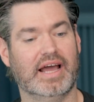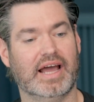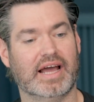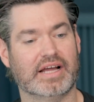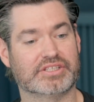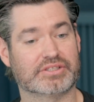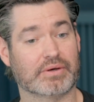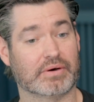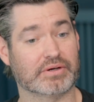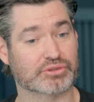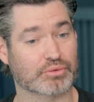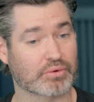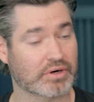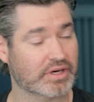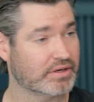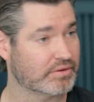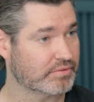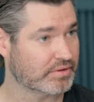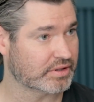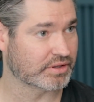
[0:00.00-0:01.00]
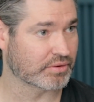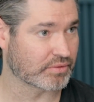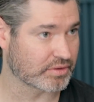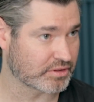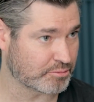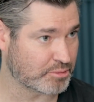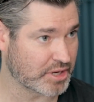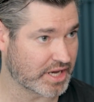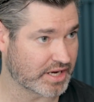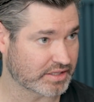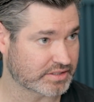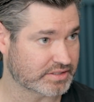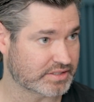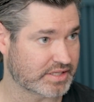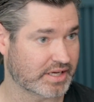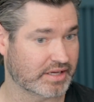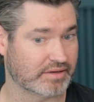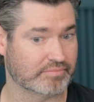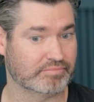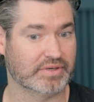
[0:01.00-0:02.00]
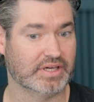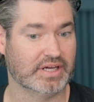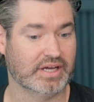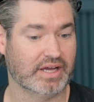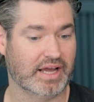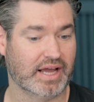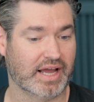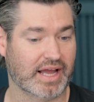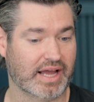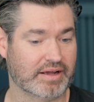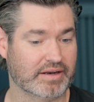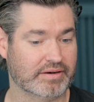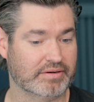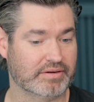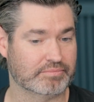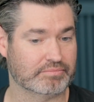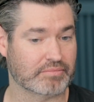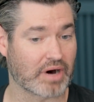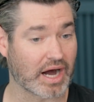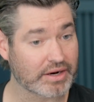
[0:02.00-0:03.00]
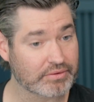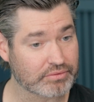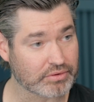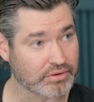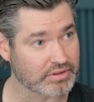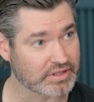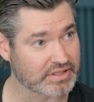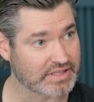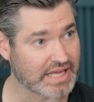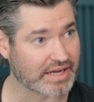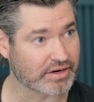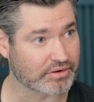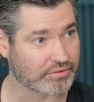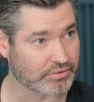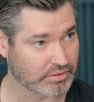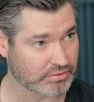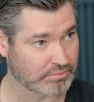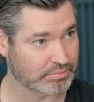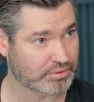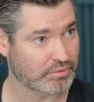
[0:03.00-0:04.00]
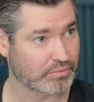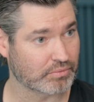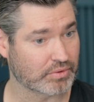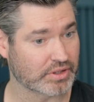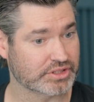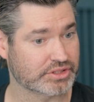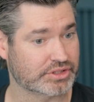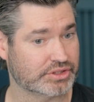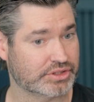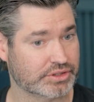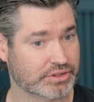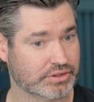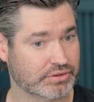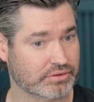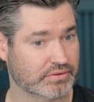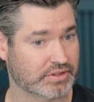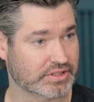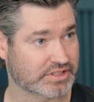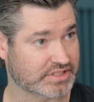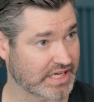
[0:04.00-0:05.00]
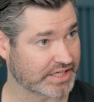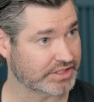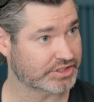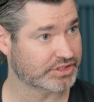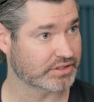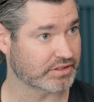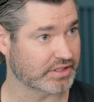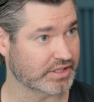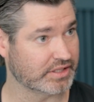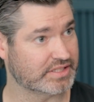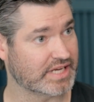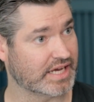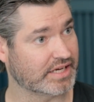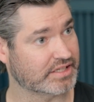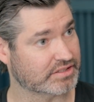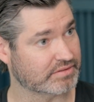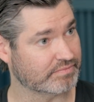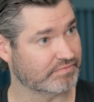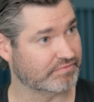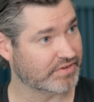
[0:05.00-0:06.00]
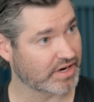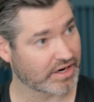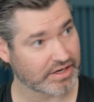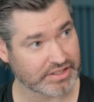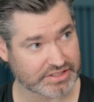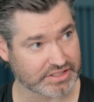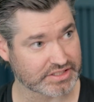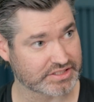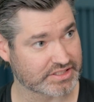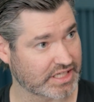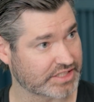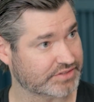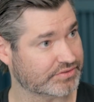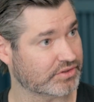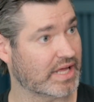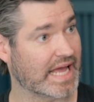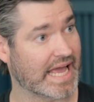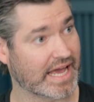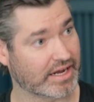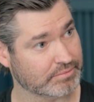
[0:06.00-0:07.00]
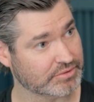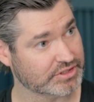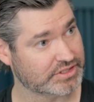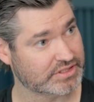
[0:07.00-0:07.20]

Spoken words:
And so I was working with the orthopedics team, and my role in that group was to essentially take some very successful animal